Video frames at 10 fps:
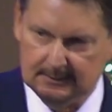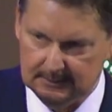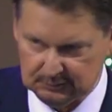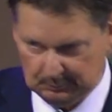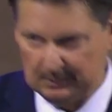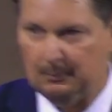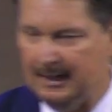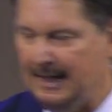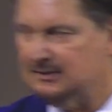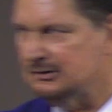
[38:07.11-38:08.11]
Here's what I
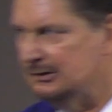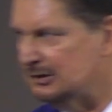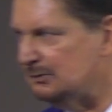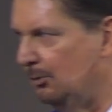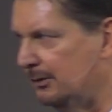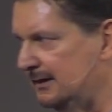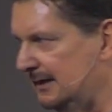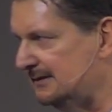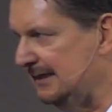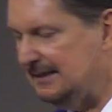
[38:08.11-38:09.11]
want to ask you this
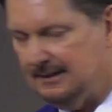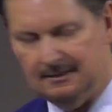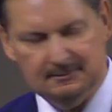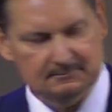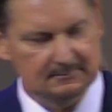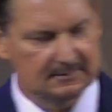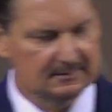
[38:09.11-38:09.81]
morning as they come.